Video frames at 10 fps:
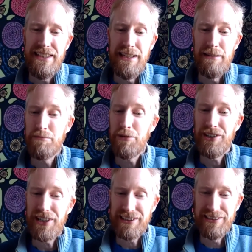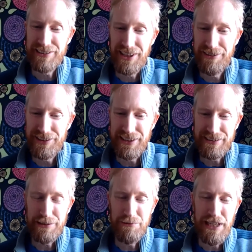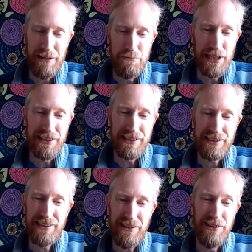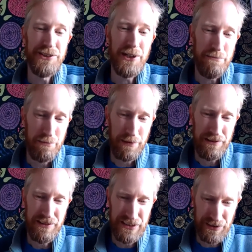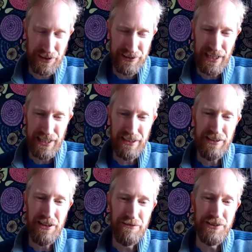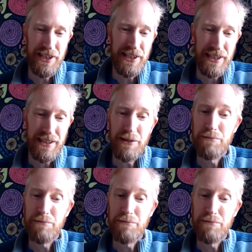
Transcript: products and services that we have built on top, you could say, of the open